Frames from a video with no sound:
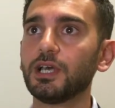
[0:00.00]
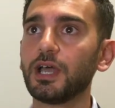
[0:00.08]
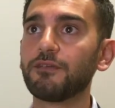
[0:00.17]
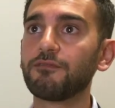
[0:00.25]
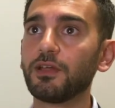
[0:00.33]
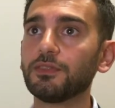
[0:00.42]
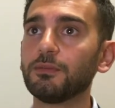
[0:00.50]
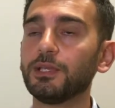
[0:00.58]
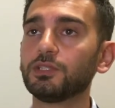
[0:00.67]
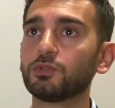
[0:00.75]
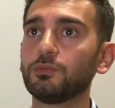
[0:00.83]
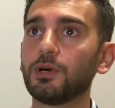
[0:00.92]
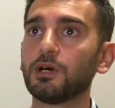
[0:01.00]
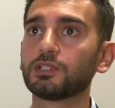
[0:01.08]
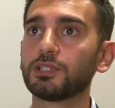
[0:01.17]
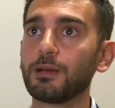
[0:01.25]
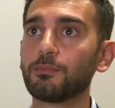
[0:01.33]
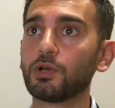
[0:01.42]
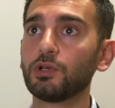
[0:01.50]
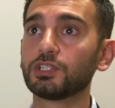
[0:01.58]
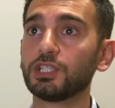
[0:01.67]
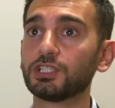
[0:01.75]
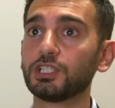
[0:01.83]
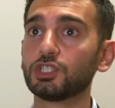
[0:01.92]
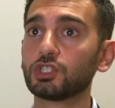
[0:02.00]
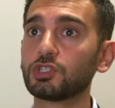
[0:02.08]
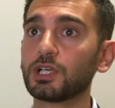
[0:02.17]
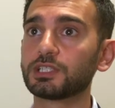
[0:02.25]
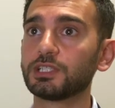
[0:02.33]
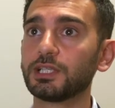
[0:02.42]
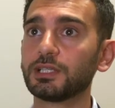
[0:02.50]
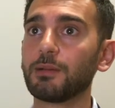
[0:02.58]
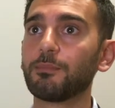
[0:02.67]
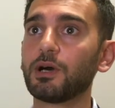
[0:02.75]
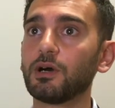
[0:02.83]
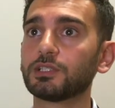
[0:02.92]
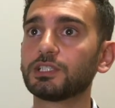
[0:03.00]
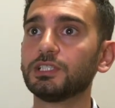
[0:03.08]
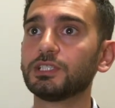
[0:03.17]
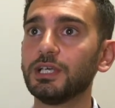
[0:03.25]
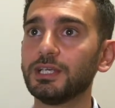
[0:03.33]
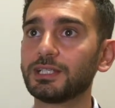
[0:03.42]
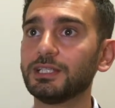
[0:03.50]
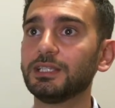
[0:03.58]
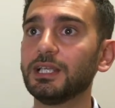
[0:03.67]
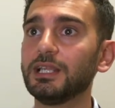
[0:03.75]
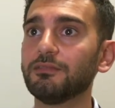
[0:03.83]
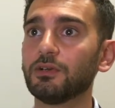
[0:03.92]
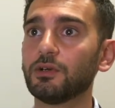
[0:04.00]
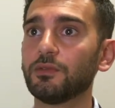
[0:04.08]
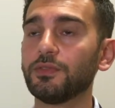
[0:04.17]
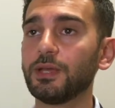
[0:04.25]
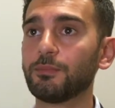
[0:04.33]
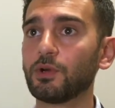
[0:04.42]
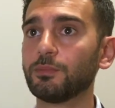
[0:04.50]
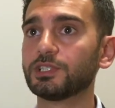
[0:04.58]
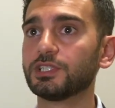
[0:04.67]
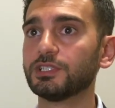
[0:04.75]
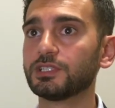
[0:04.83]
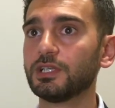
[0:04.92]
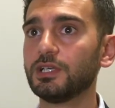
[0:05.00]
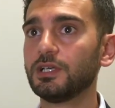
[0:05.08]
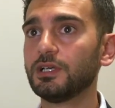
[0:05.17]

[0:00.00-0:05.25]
A fundamental part of that process is trusting that parties can deliver on their promises,